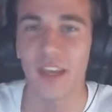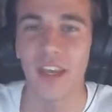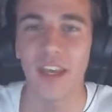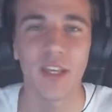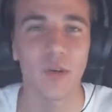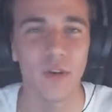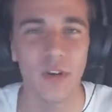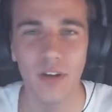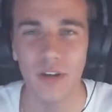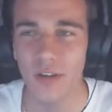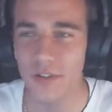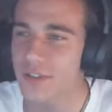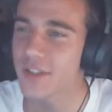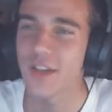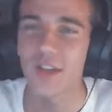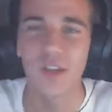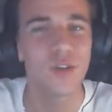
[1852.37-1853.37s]
anywhere else.
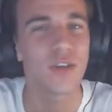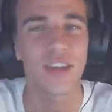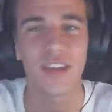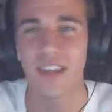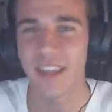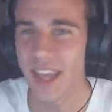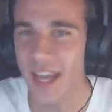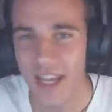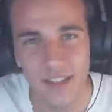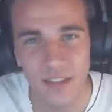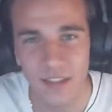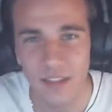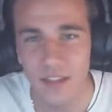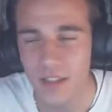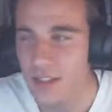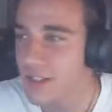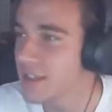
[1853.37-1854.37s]
You get gassy.
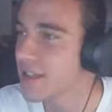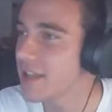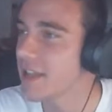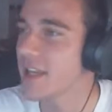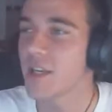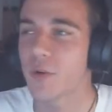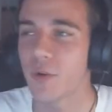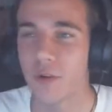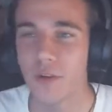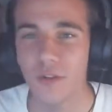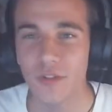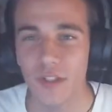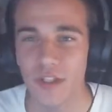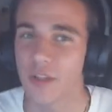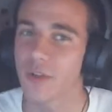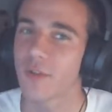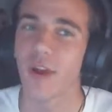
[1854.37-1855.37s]
You eat anywhere else,
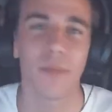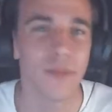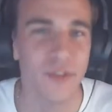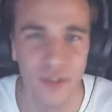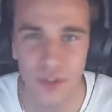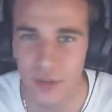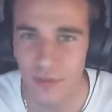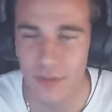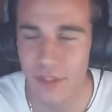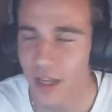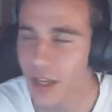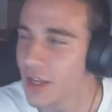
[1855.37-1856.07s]
you get crappy service.